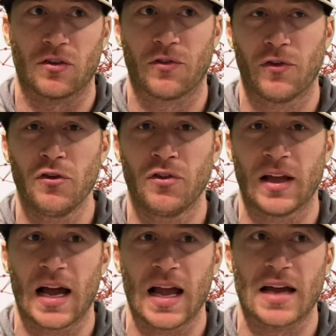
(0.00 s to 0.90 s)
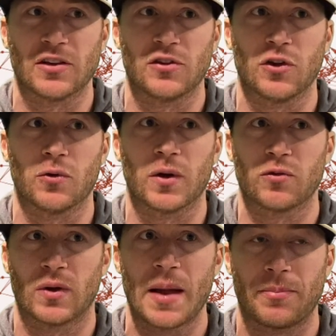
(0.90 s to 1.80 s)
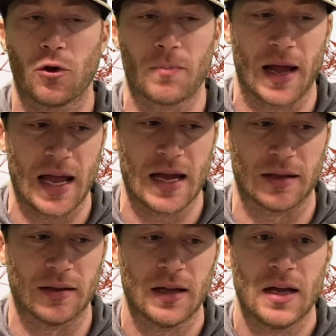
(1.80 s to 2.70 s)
The first thing I had to do was when I broke my hand,